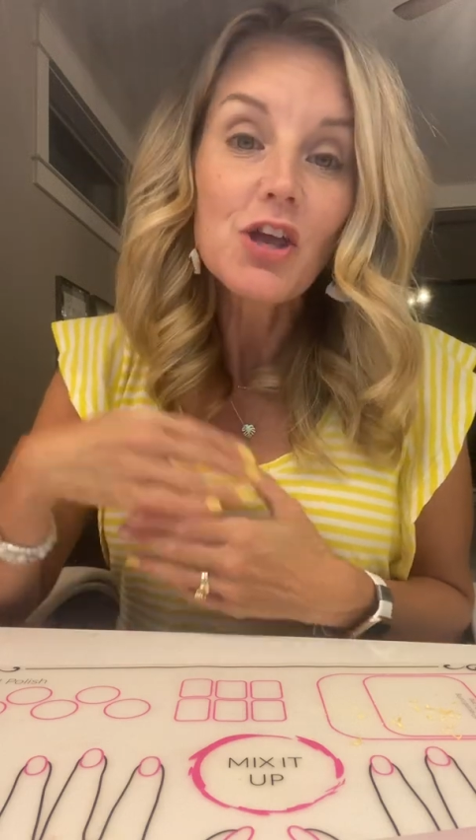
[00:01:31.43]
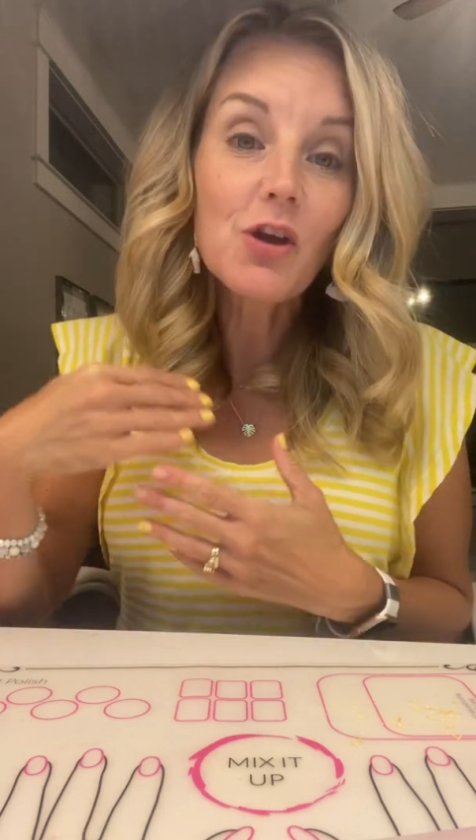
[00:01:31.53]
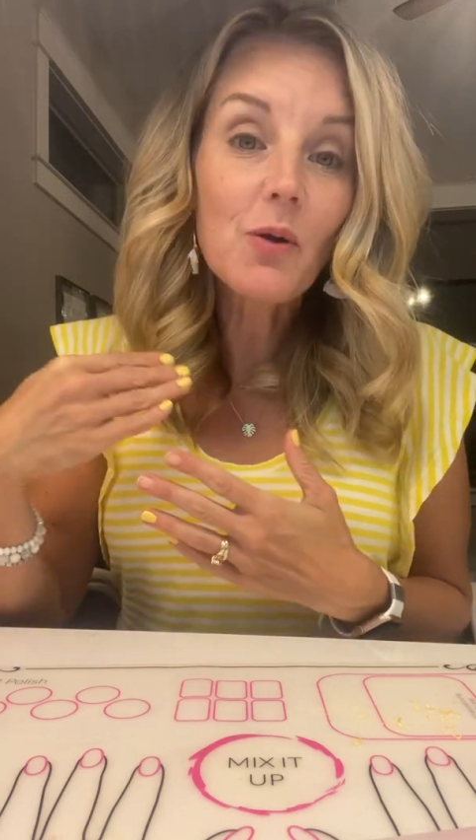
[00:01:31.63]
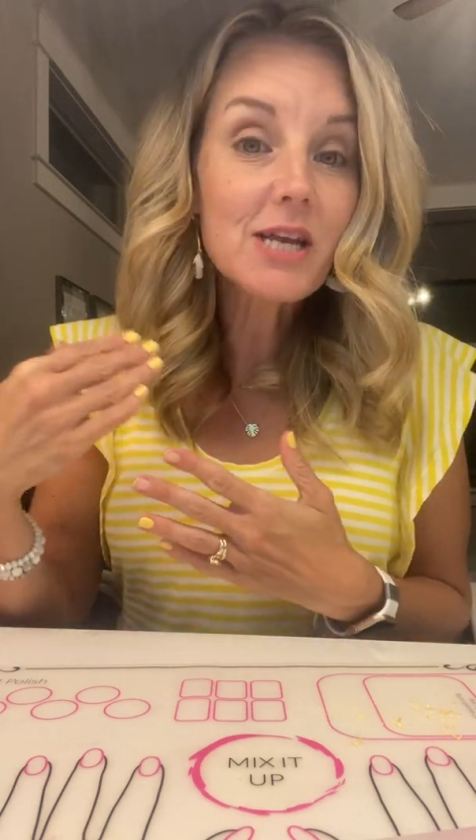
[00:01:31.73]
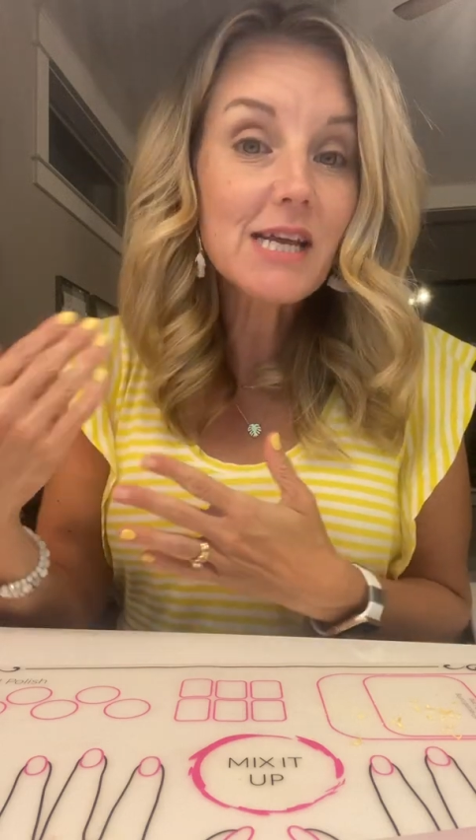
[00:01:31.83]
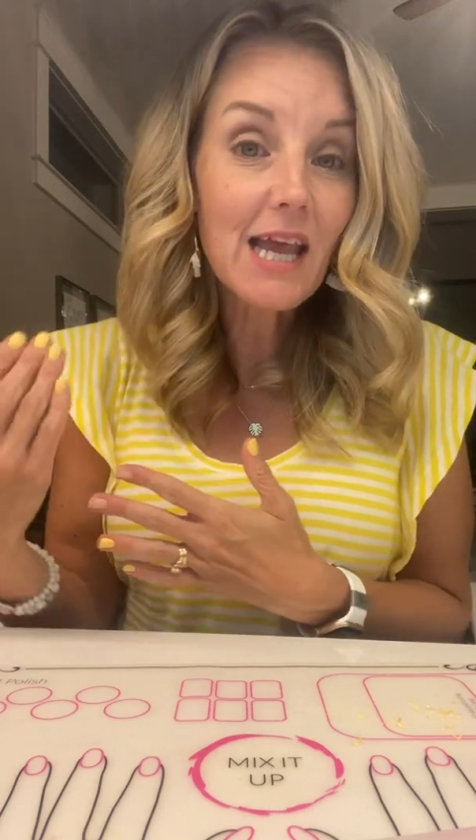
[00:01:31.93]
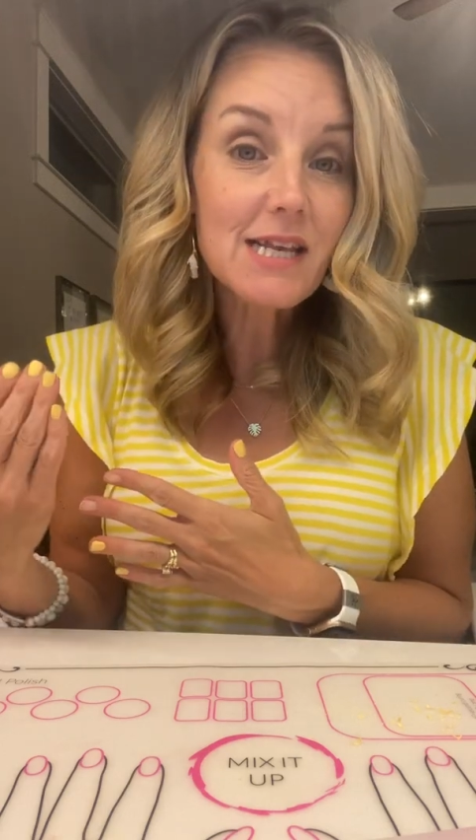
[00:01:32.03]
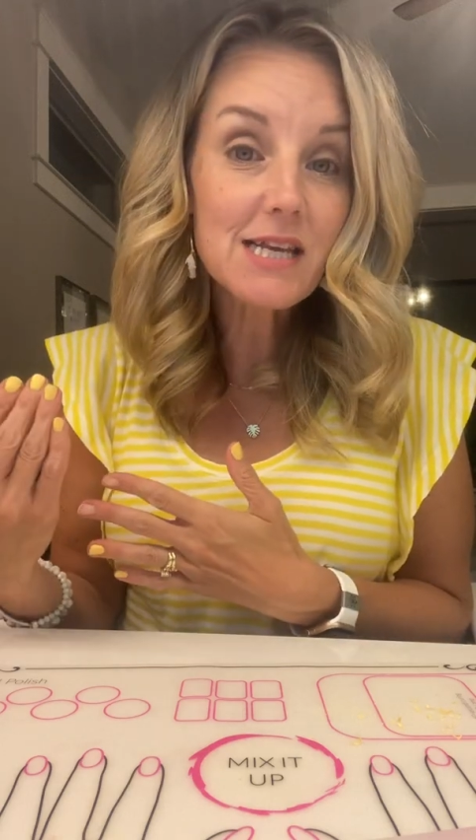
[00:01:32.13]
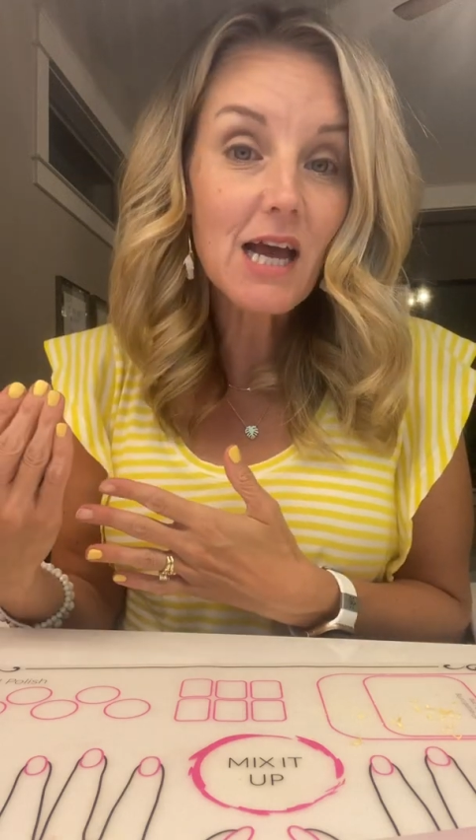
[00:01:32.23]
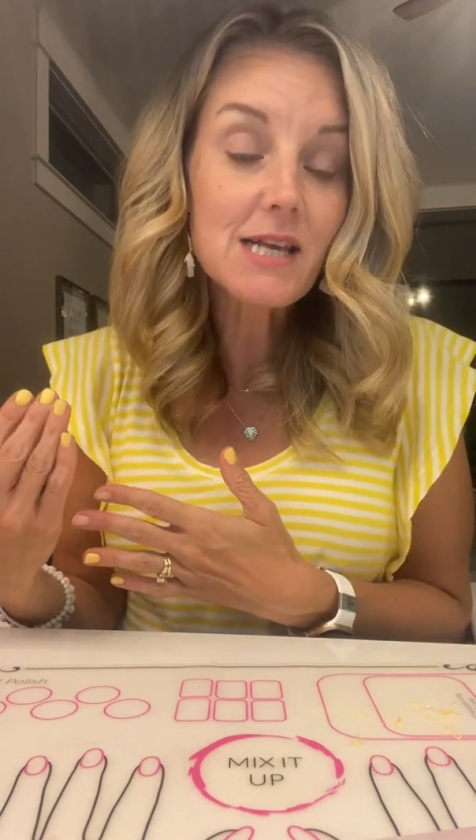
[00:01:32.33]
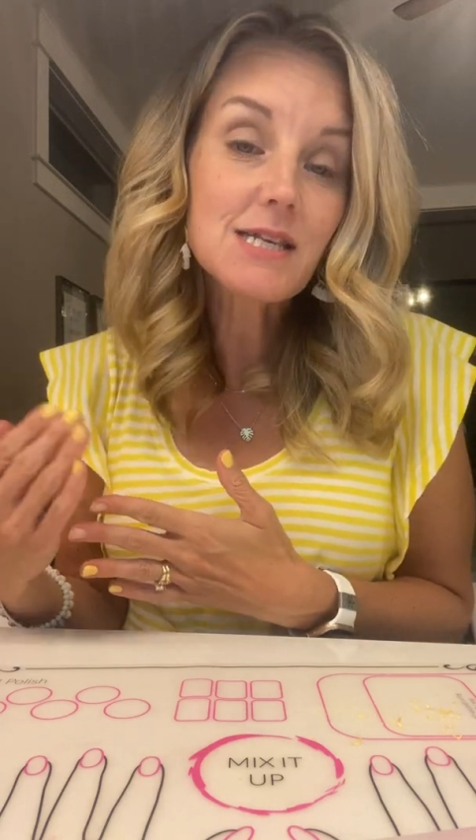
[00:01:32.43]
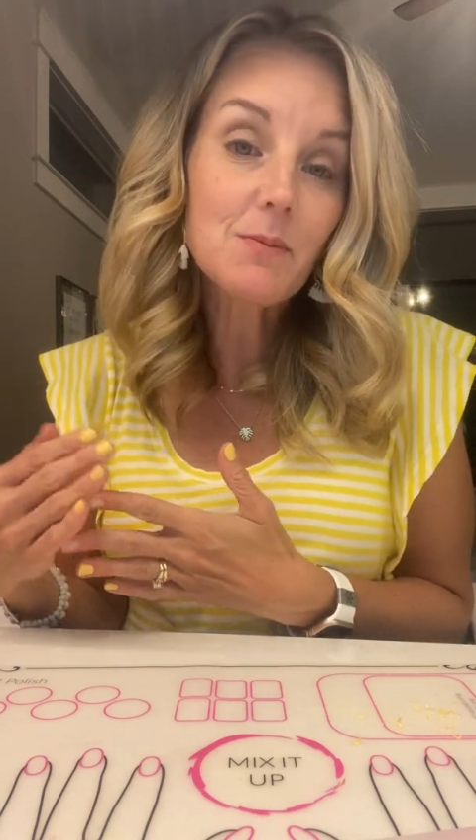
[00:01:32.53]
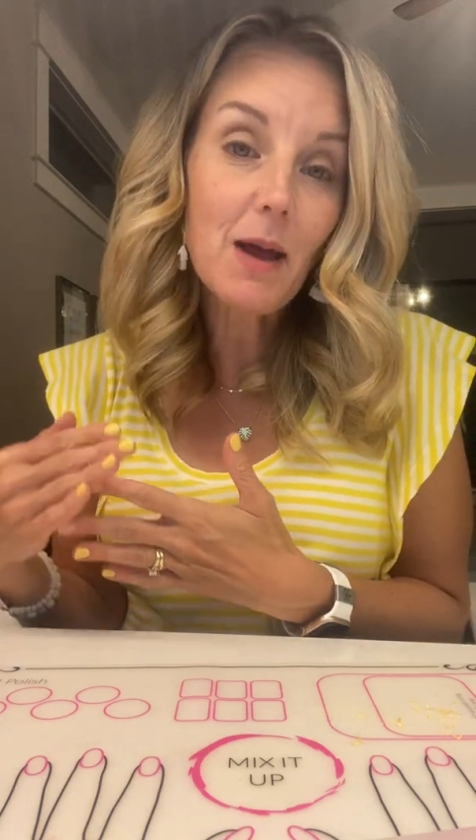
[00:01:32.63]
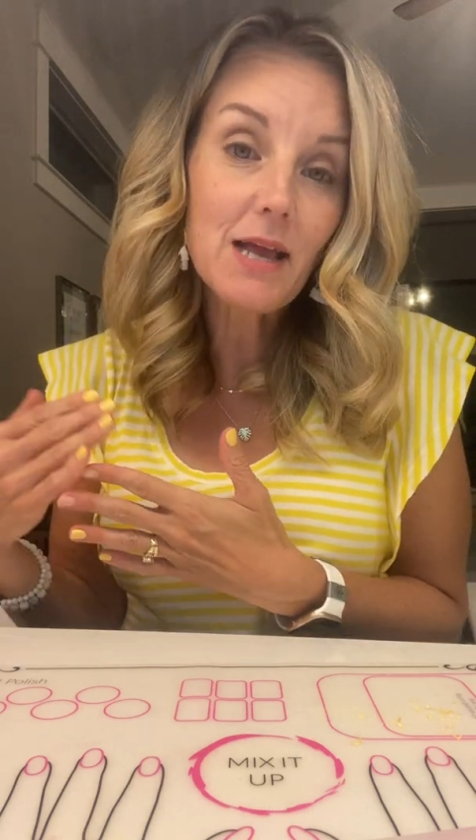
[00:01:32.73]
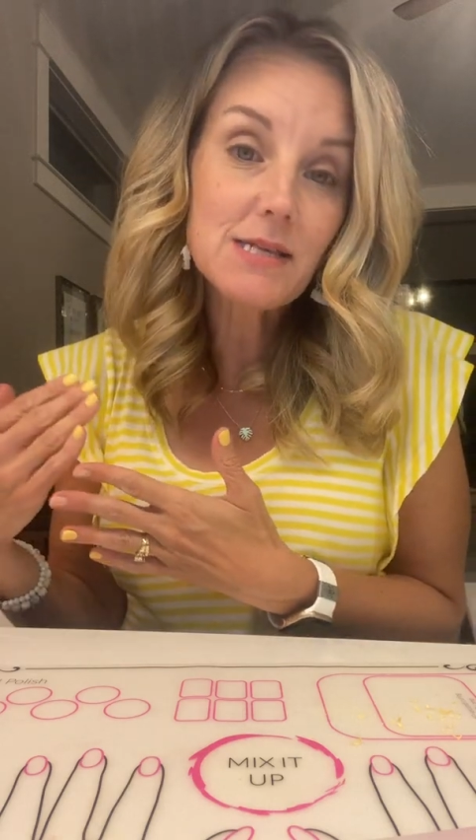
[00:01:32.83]
you're going to get to
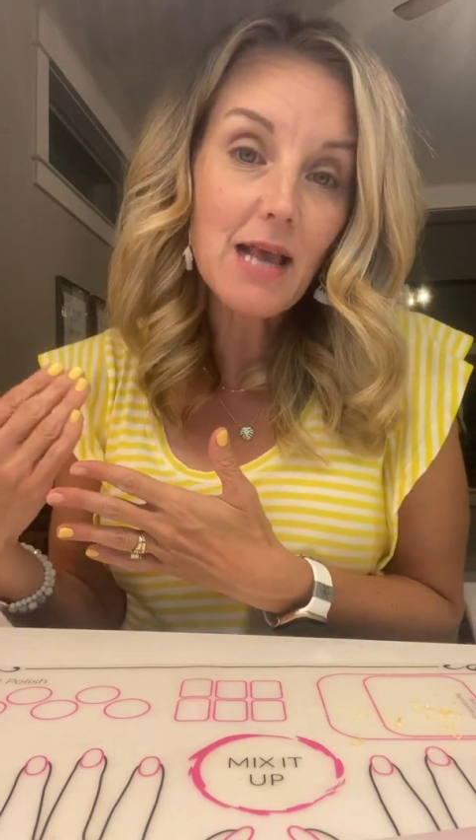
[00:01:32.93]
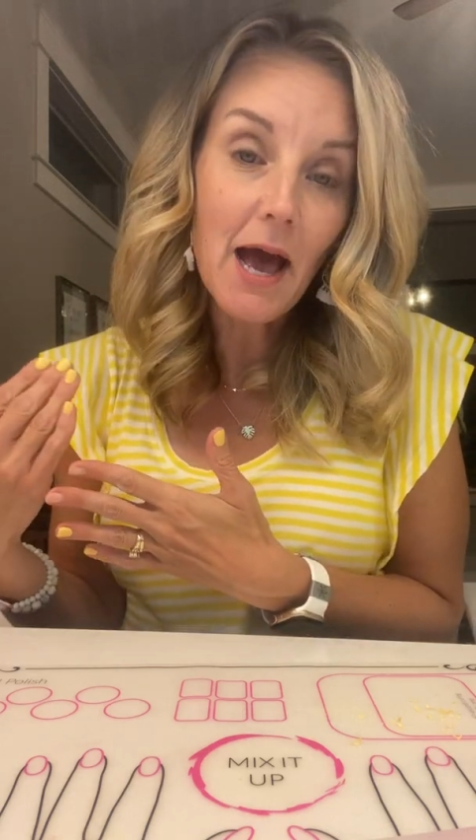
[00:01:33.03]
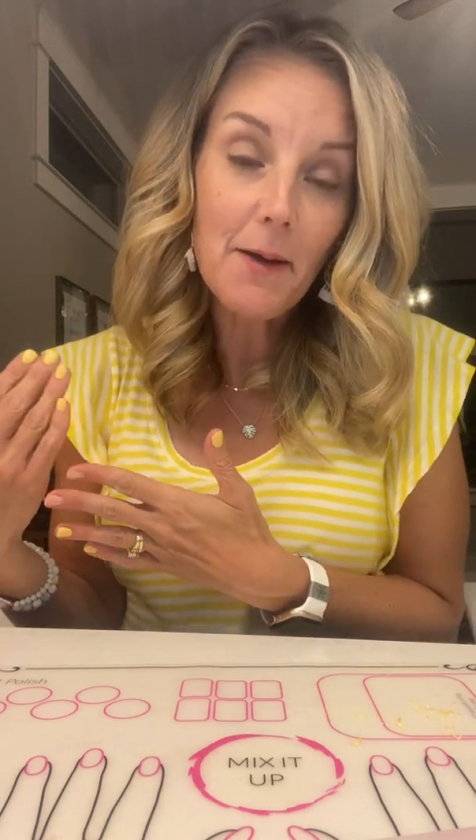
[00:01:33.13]
customize